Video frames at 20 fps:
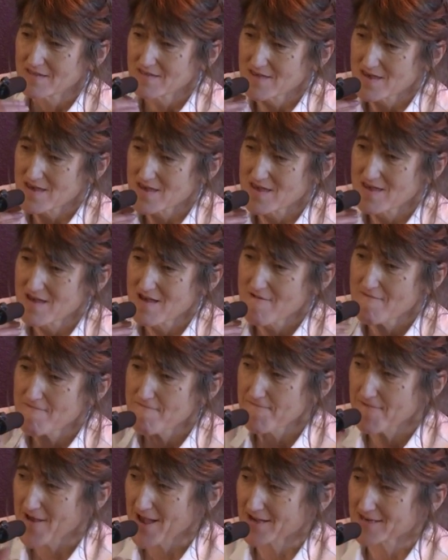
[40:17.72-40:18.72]
the
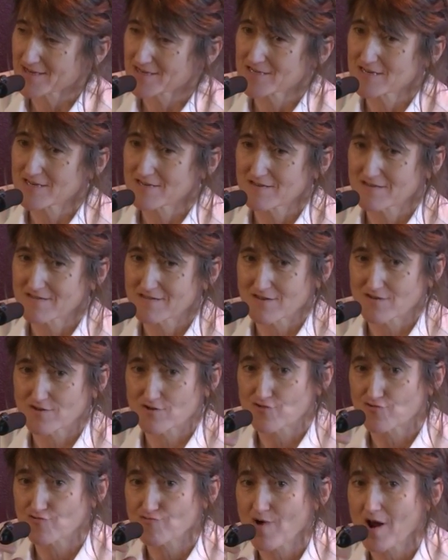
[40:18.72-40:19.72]
fact that
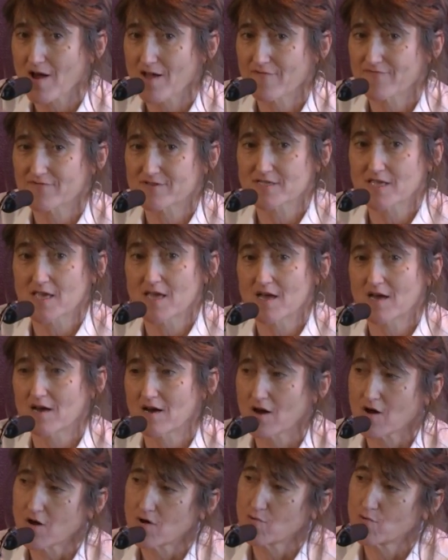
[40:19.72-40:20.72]
the drivers
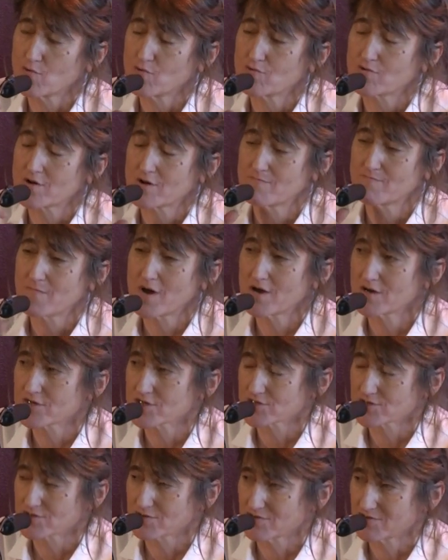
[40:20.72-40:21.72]
here are all
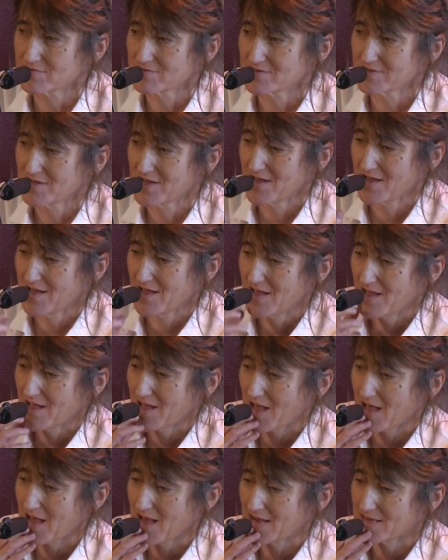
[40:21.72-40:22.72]
commercial.
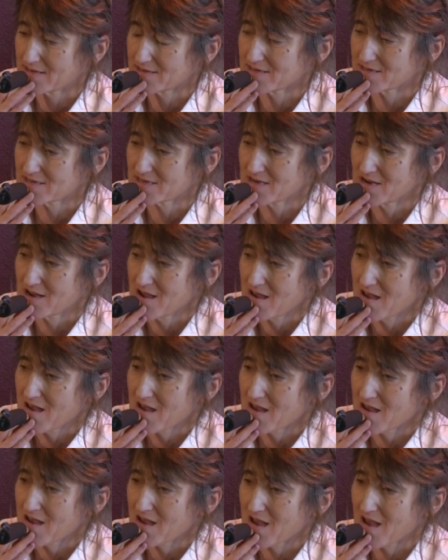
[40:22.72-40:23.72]
And
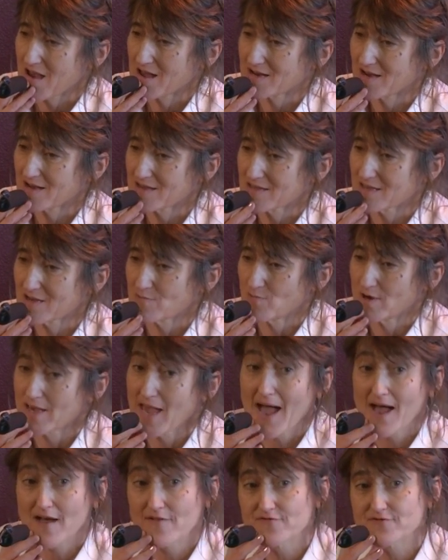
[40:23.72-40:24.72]
I think we
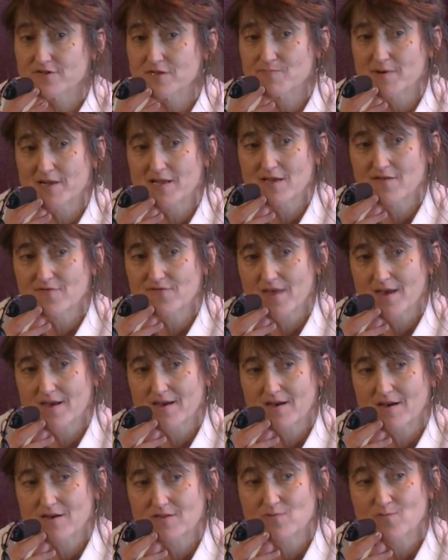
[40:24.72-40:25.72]
have to believe
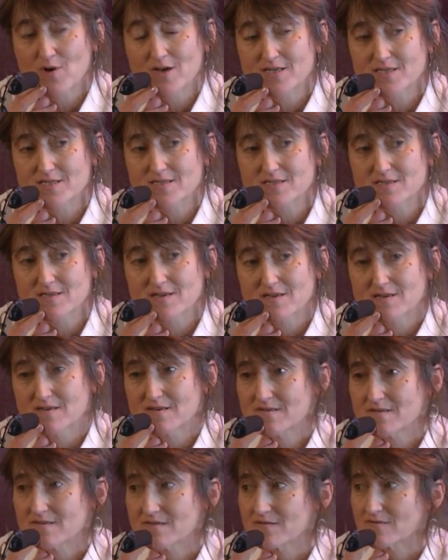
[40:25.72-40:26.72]
that, otherwise
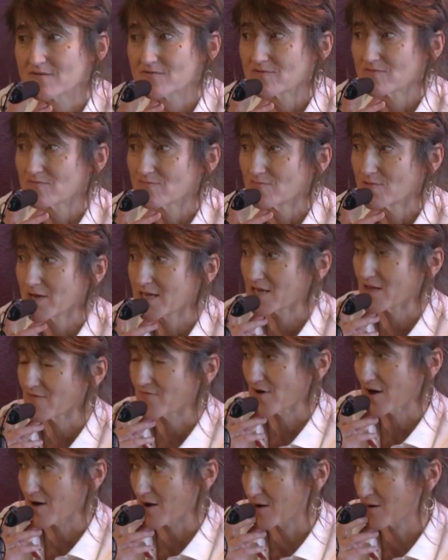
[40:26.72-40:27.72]
we
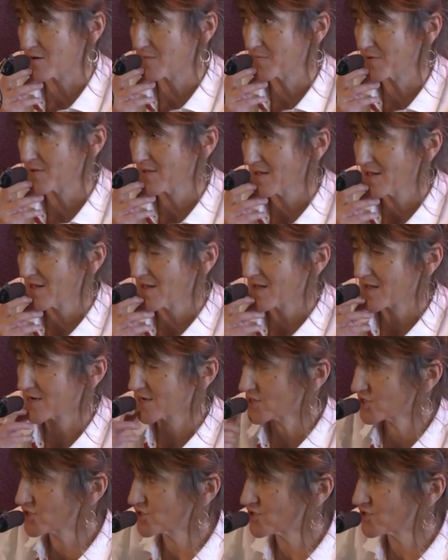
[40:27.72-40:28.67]
give up. And I